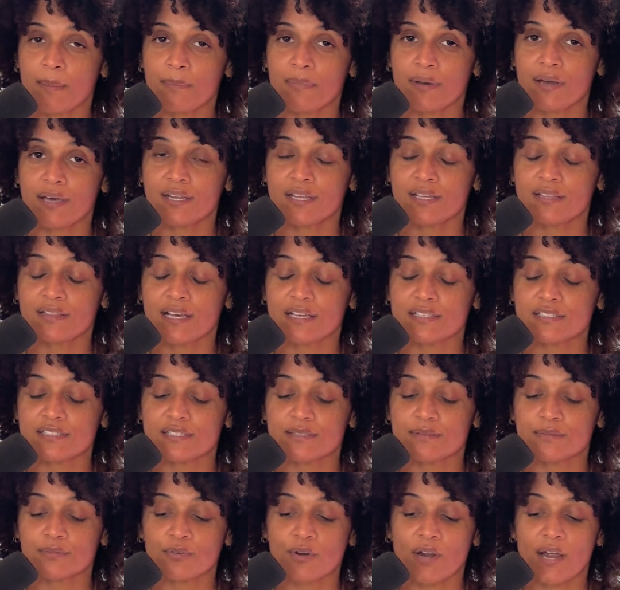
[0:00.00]
button. That
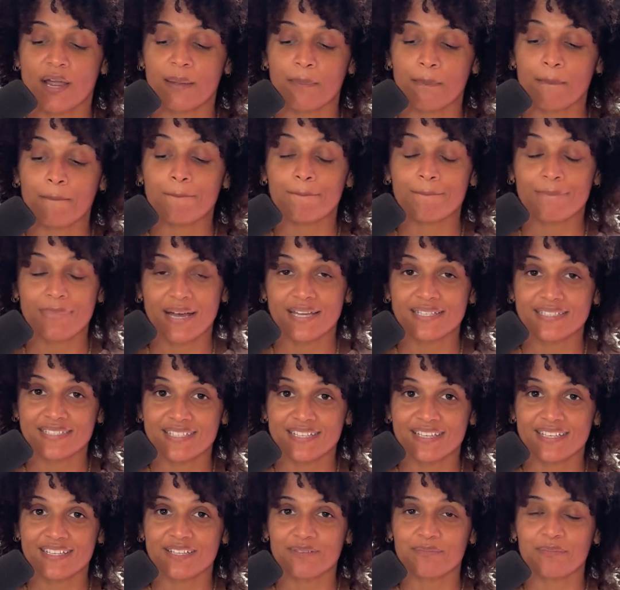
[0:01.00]
subscribe
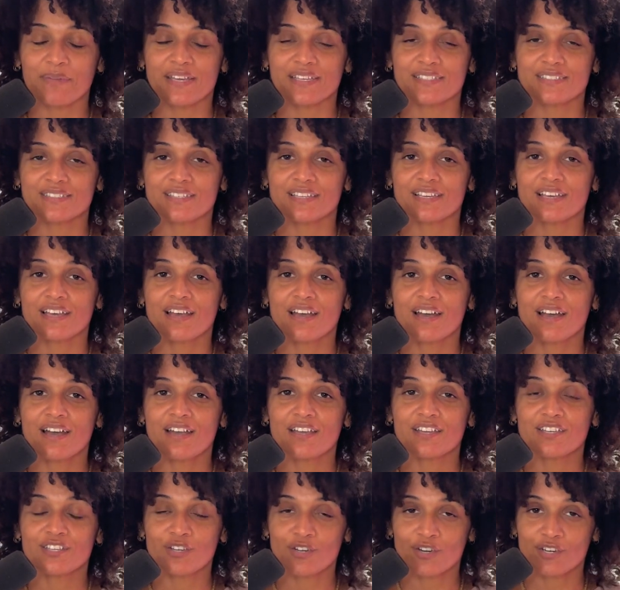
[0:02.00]
button makes
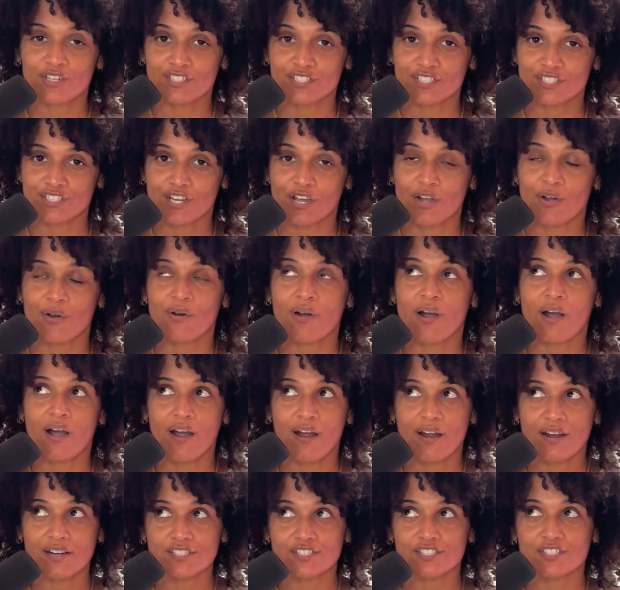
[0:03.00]
your show,
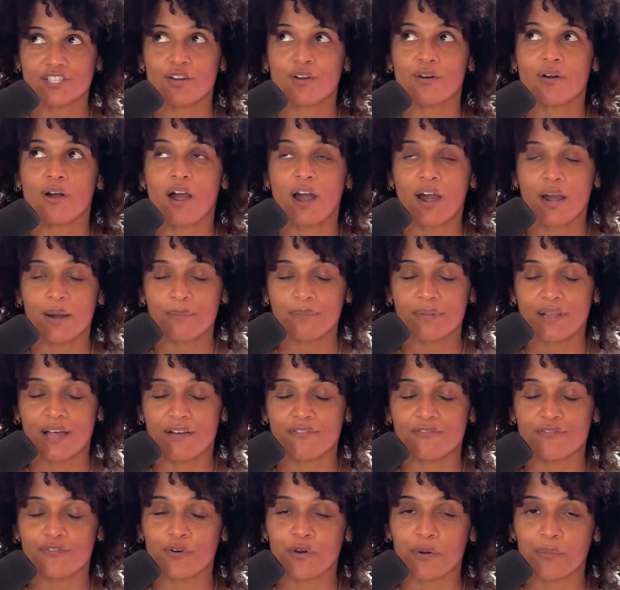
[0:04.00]
our
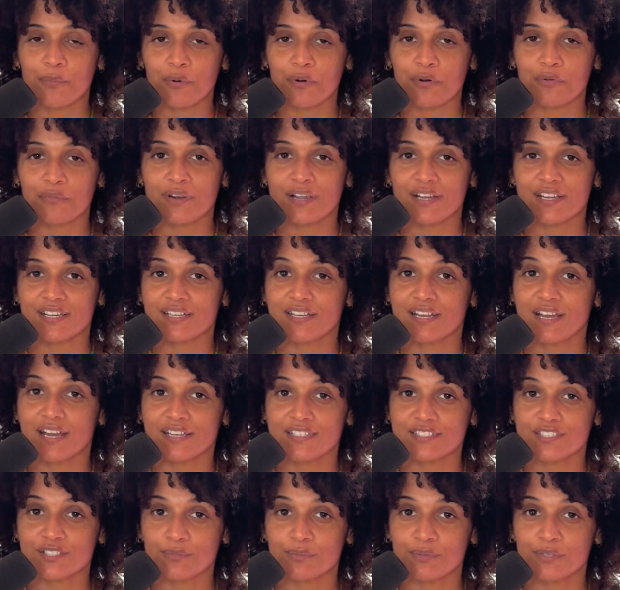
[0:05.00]
platform more
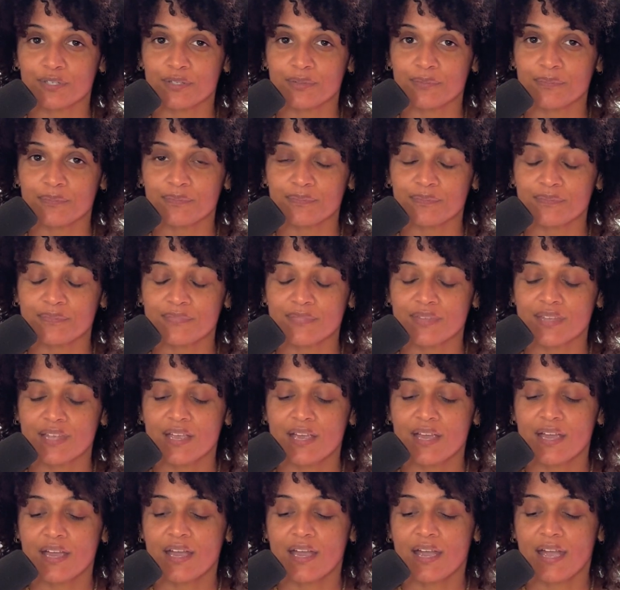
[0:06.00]
recognizable.
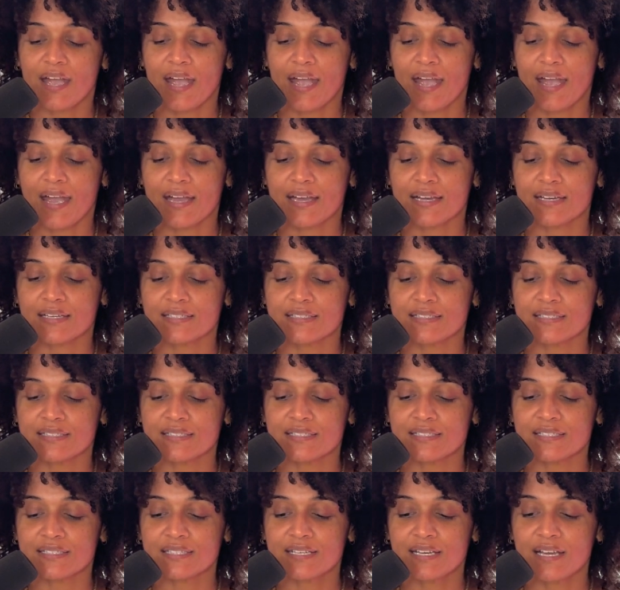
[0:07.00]

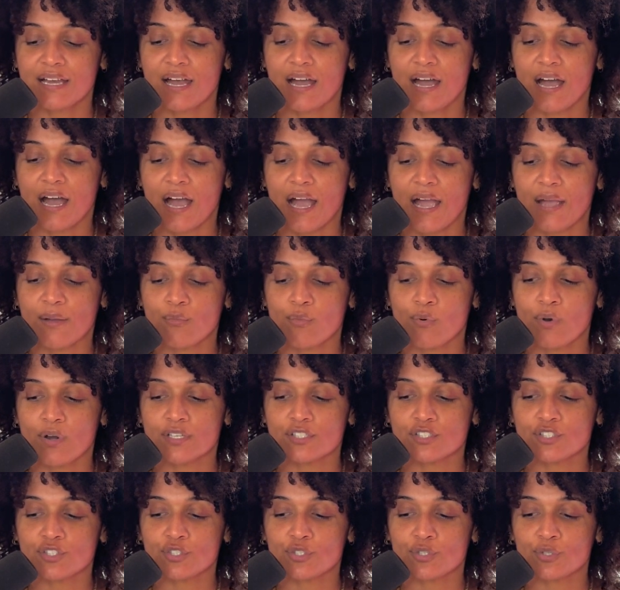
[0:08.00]
And I
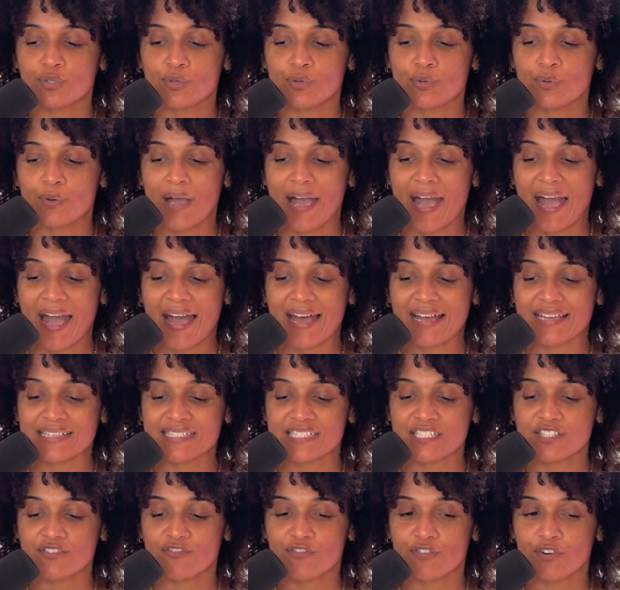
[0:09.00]
want to
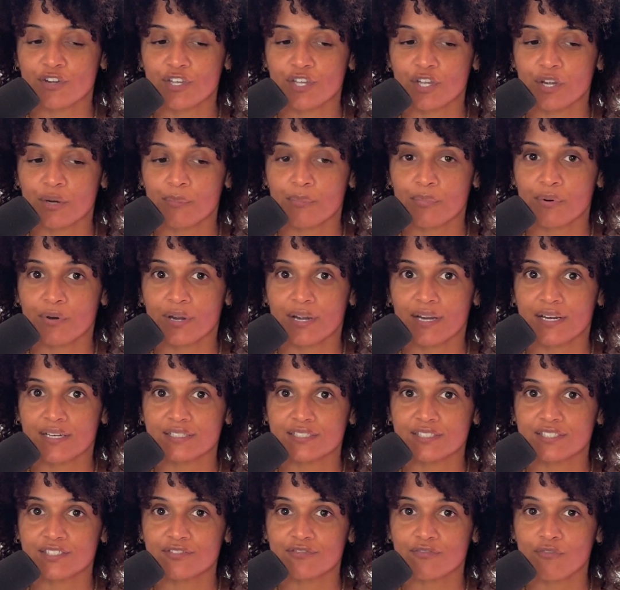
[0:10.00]
ask for your
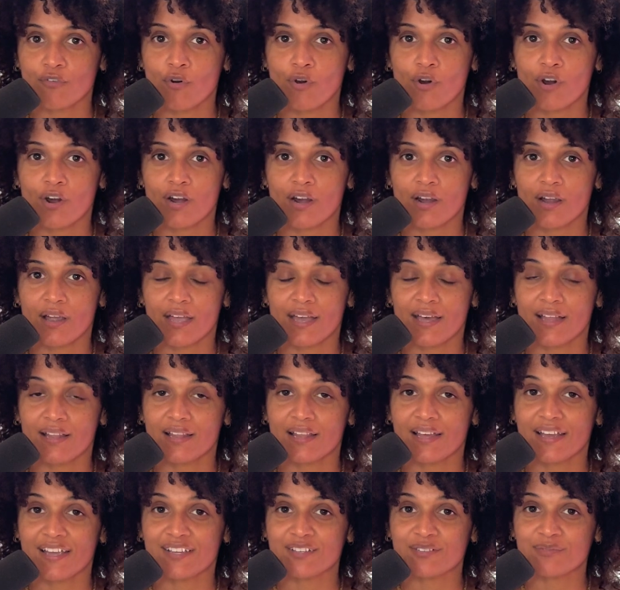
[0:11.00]
prayers for
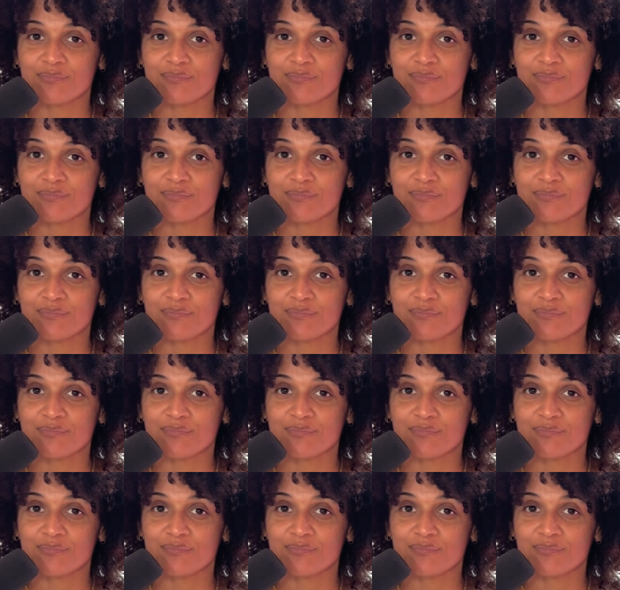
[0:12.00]
LA.